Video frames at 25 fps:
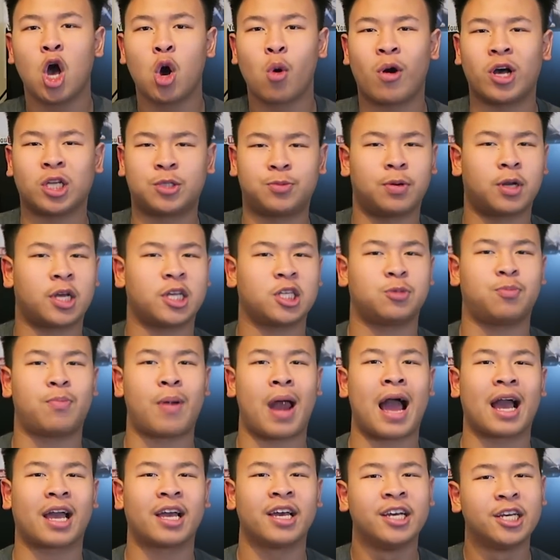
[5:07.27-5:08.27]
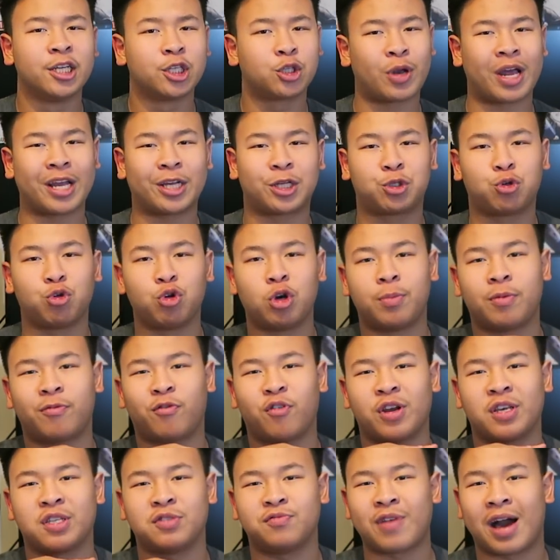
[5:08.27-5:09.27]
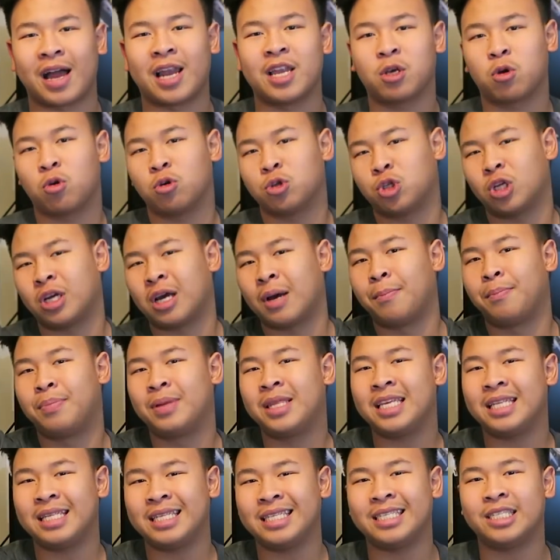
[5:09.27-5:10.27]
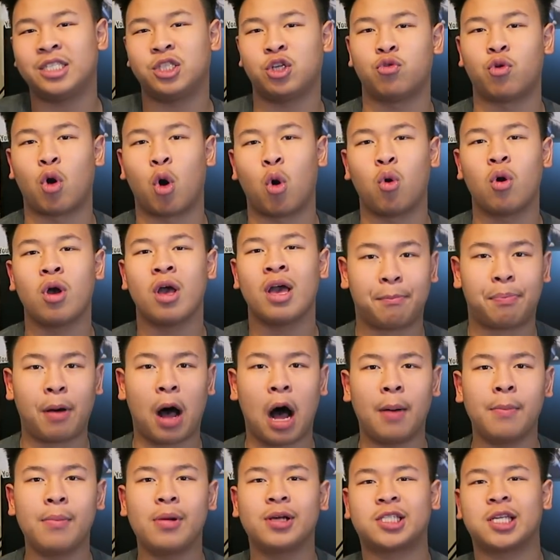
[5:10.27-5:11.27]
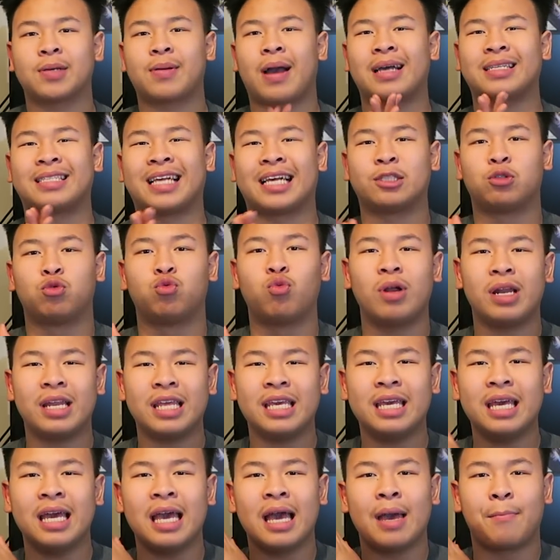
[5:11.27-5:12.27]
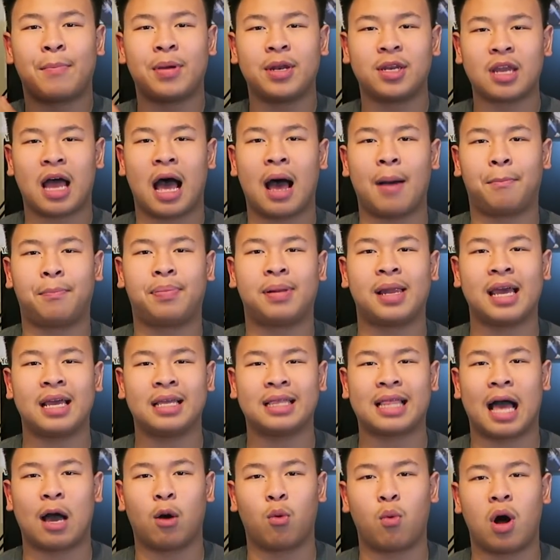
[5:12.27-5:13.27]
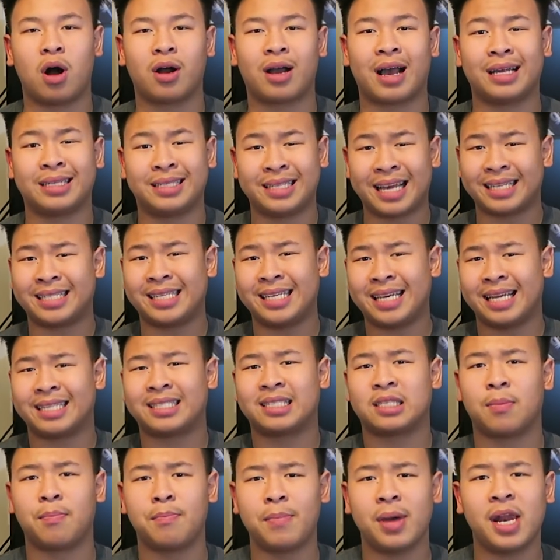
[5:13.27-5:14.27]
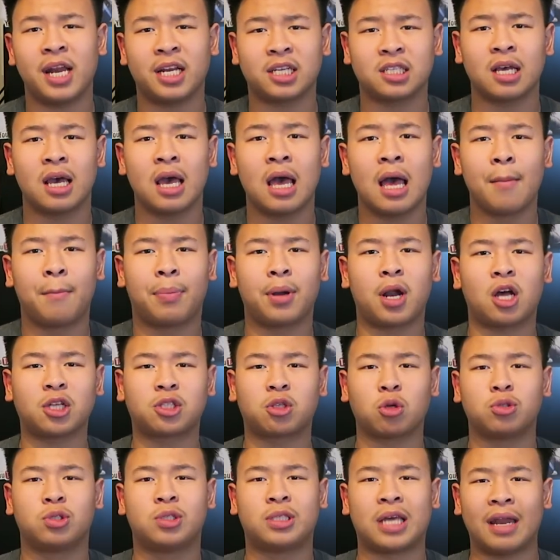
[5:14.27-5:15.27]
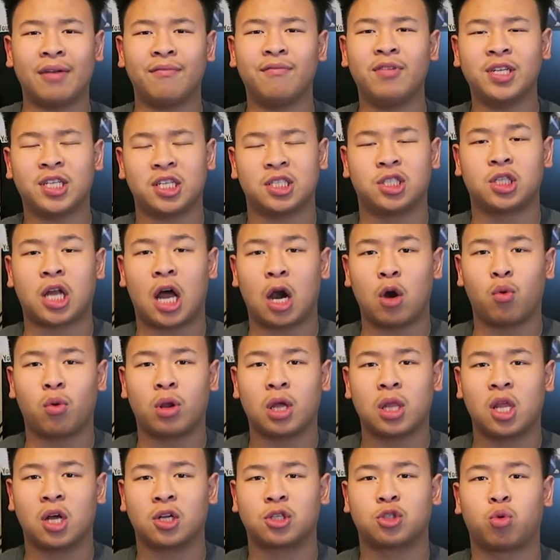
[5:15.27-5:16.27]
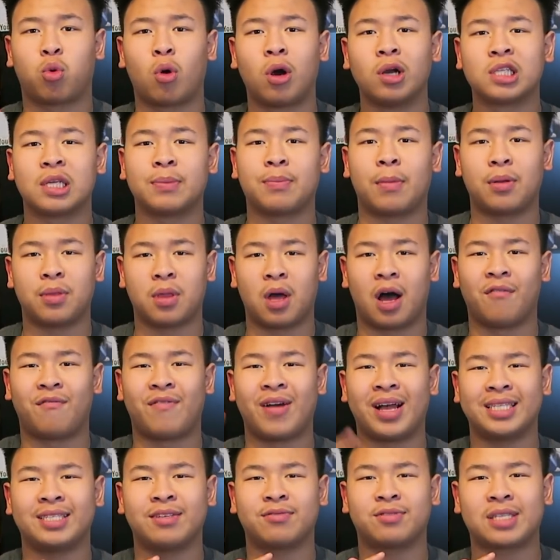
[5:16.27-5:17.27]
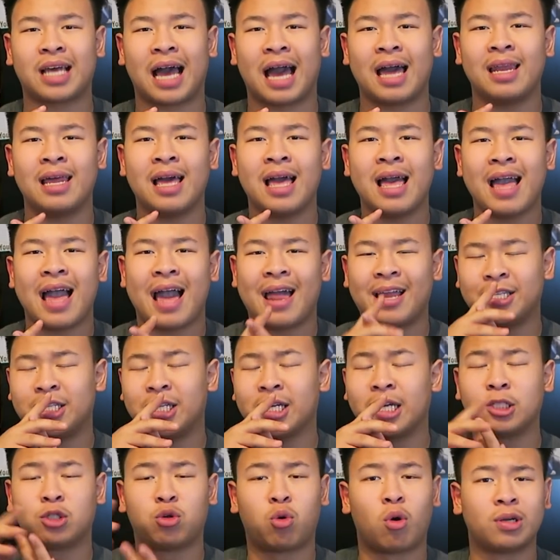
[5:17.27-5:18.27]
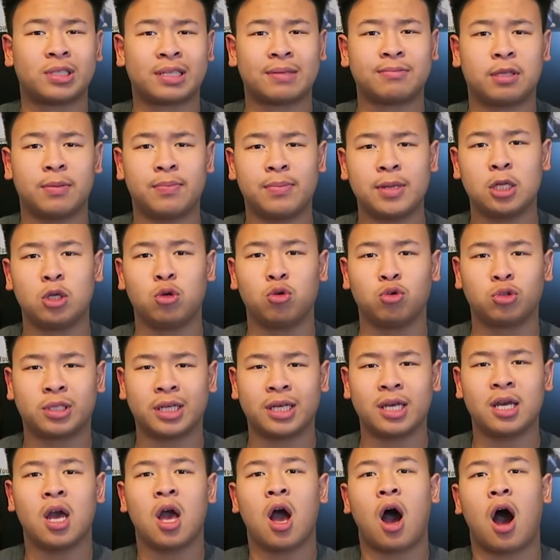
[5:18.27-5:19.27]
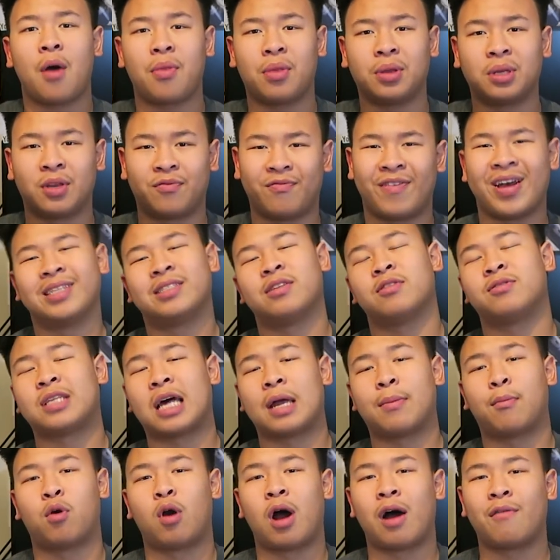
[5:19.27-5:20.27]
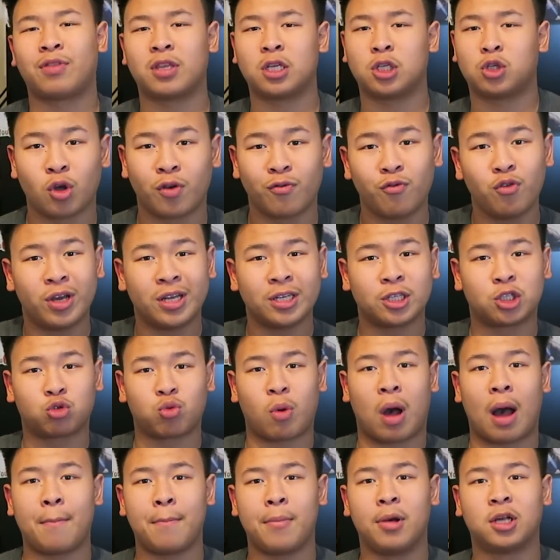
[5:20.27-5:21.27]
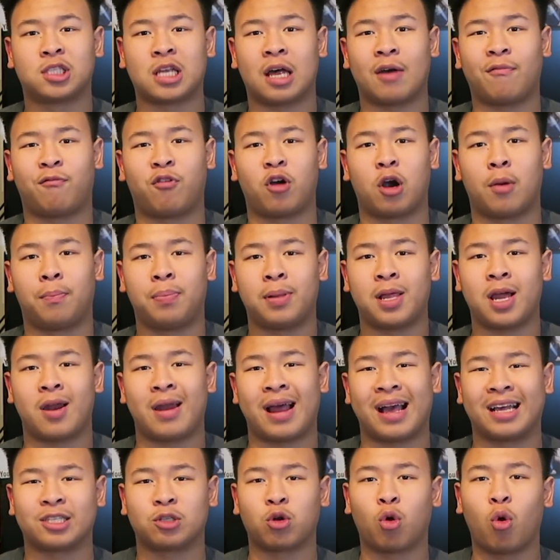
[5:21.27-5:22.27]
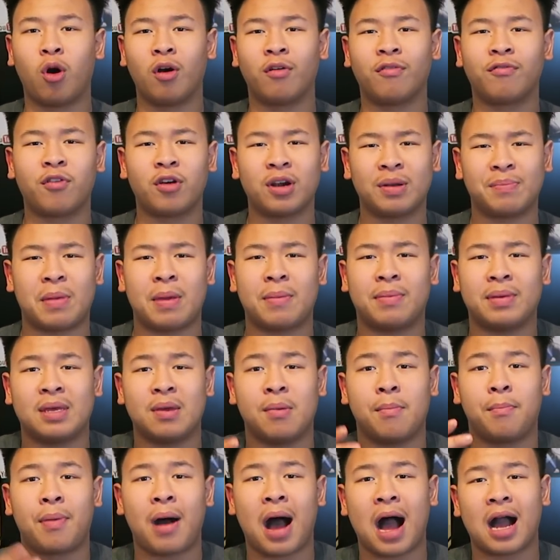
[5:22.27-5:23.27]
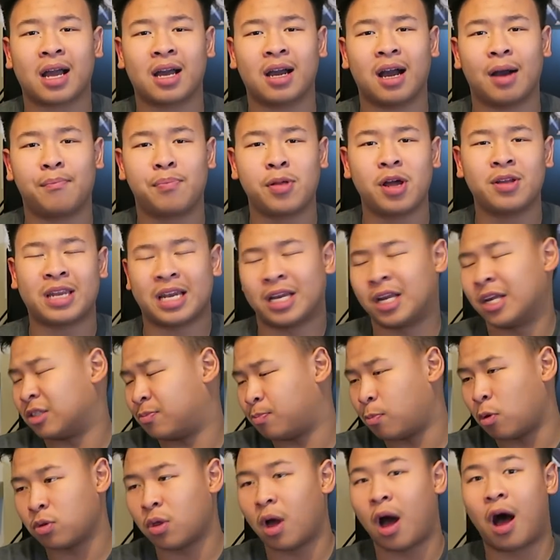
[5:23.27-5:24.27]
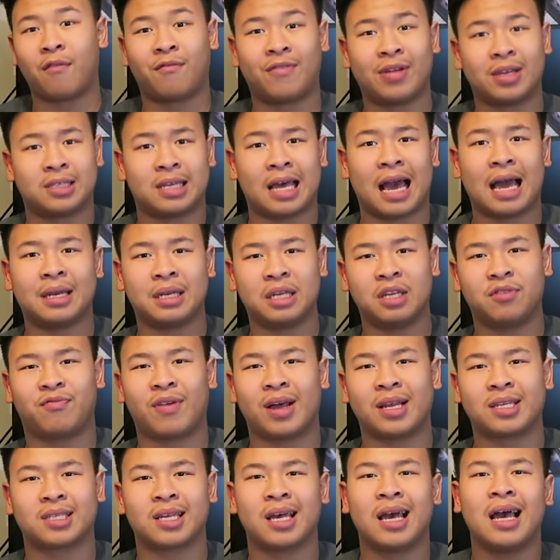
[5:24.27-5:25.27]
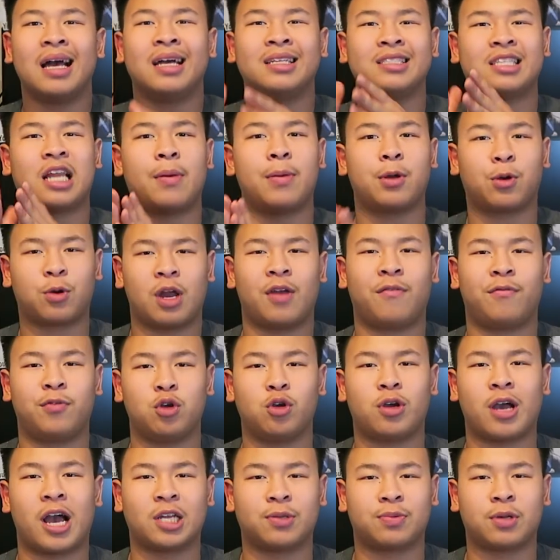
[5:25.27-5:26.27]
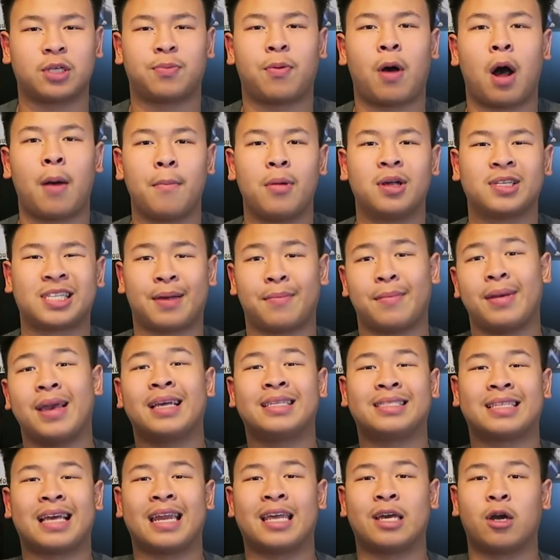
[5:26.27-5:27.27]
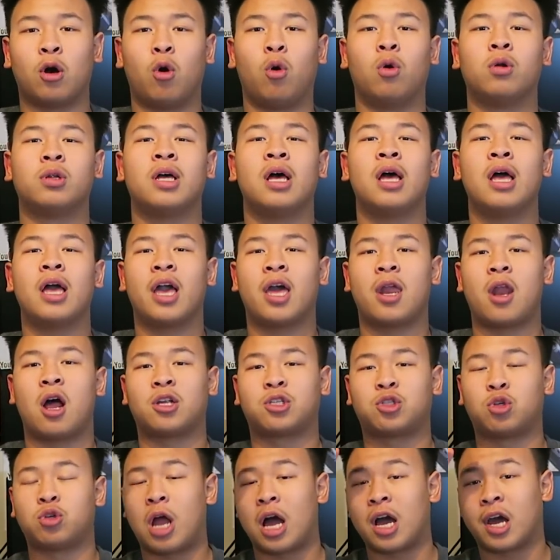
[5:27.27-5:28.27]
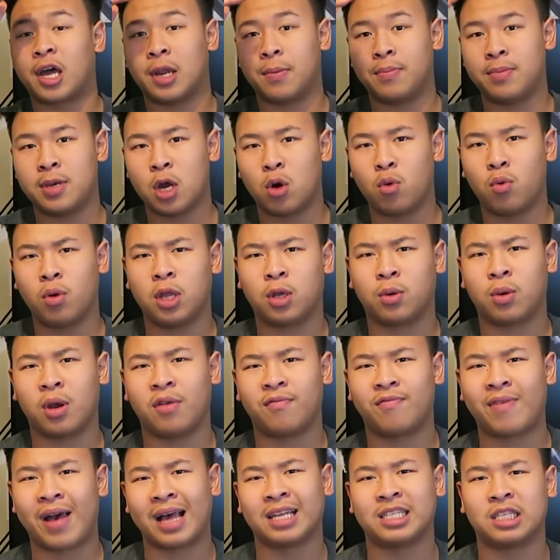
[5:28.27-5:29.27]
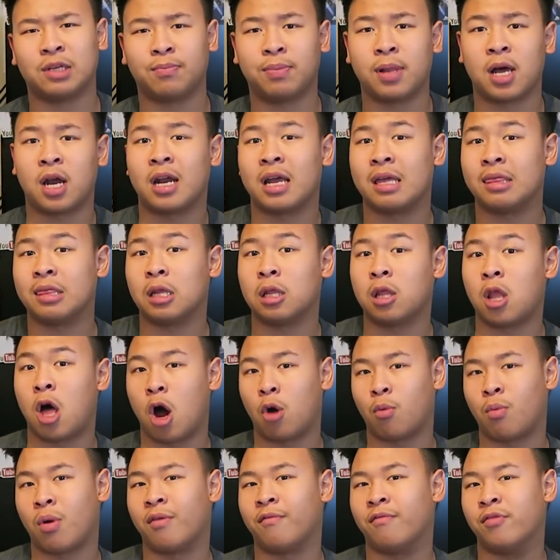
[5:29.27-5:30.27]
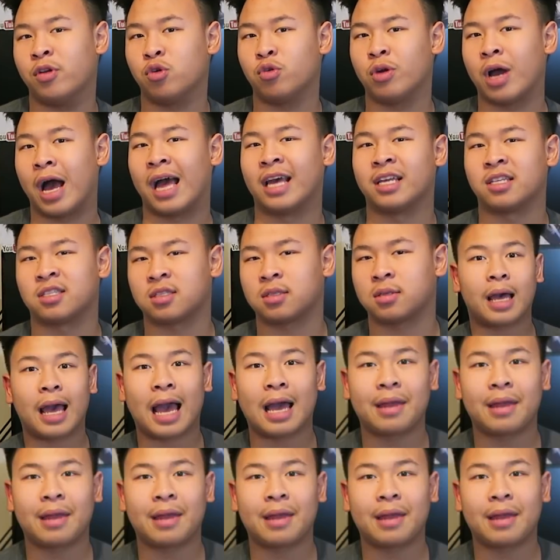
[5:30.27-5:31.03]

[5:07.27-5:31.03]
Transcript: Westbrook is back. Trade Schroeder before his value goes to completely zero. And Paul Millsap, guys, has really been not playing that well, guys. Yes, he gets the minutes, but also Denver does not really look towards him on the offensive side and is looking towards him to be using on the defensive side more often. So if you can swap Millsap for a player as Horford, maybe Ibaka, a player that does both offense and defense, that'd be great for you guys, because Paul Millsap is getting old and also not going to be a really great fantasy player in the long run for you guys.